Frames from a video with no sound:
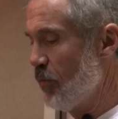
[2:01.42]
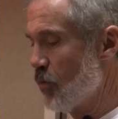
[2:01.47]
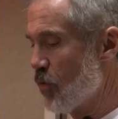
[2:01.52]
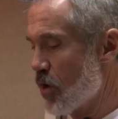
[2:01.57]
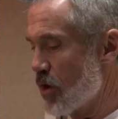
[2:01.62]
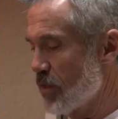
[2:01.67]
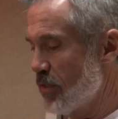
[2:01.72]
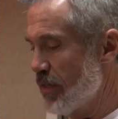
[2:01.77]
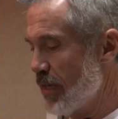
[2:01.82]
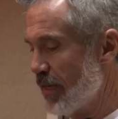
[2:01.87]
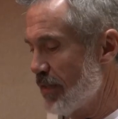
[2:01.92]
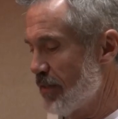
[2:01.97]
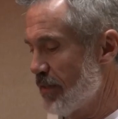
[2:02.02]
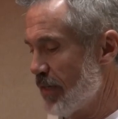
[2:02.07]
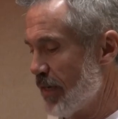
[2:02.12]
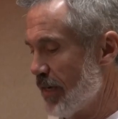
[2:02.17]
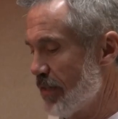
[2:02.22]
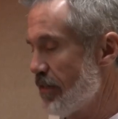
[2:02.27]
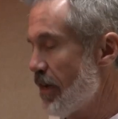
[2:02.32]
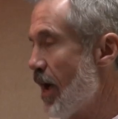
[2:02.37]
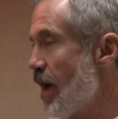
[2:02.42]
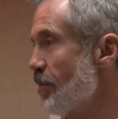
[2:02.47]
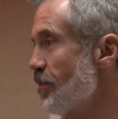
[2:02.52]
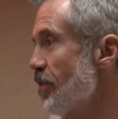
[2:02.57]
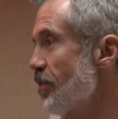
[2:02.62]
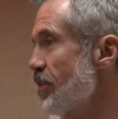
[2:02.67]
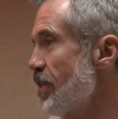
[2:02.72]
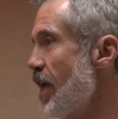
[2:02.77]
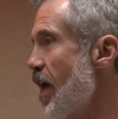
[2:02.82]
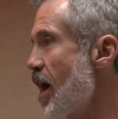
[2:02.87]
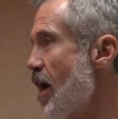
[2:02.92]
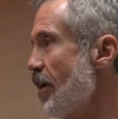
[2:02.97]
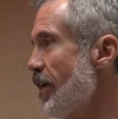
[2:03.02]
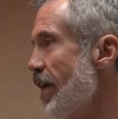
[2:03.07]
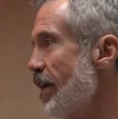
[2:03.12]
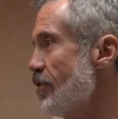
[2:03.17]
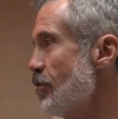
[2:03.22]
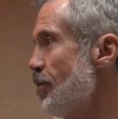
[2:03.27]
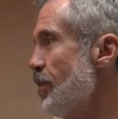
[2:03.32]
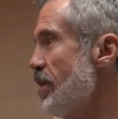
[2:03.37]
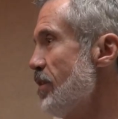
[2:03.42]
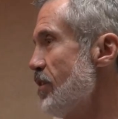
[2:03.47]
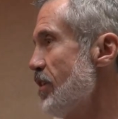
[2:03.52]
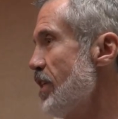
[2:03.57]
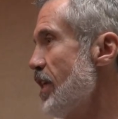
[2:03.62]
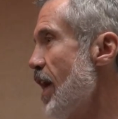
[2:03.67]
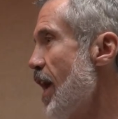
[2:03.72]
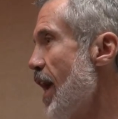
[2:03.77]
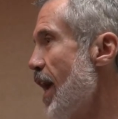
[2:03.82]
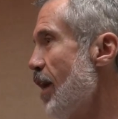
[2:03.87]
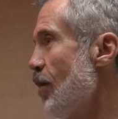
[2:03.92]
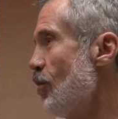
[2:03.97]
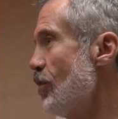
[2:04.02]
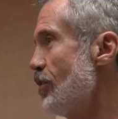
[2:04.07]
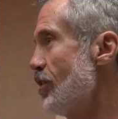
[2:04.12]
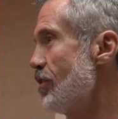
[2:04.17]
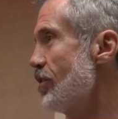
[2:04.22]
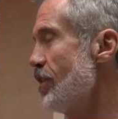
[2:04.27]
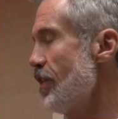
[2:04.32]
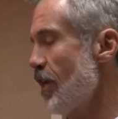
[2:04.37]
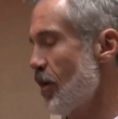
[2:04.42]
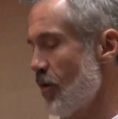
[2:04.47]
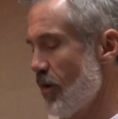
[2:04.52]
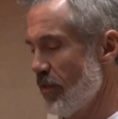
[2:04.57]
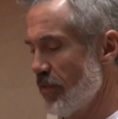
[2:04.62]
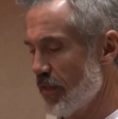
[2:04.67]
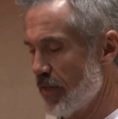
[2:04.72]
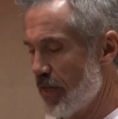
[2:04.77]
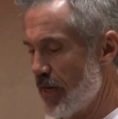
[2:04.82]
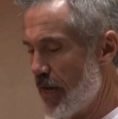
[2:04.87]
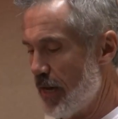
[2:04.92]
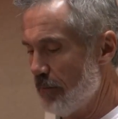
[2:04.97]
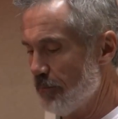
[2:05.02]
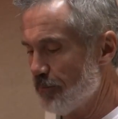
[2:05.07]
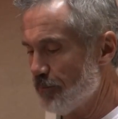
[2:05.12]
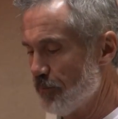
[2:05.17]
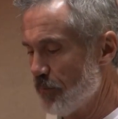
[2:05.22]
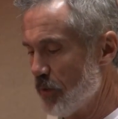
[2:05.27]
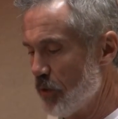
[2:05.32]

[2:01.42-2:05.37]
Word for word: he worked at uh, Tompkins County SPCA, which is near Ithaca,